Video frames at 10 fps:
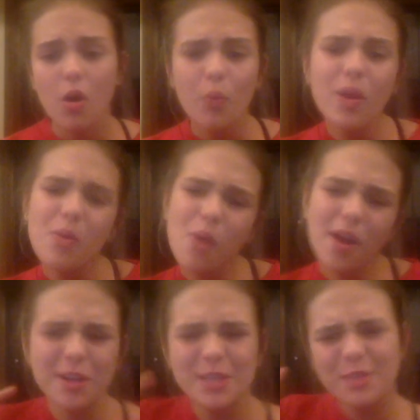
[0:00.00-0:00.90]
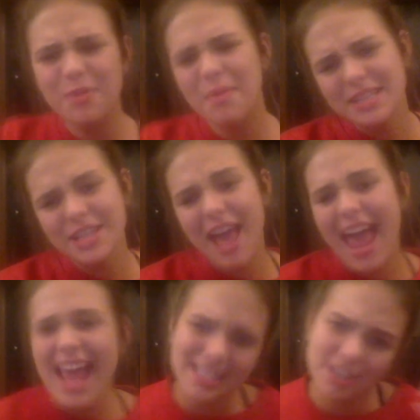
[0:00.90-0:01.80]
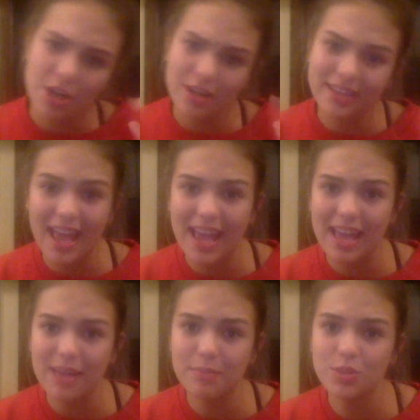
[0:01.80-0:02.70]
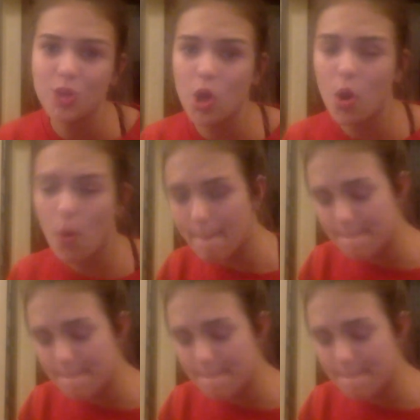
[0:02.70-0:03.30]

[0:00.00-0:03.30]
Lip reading: We won our scrimmage and our game, so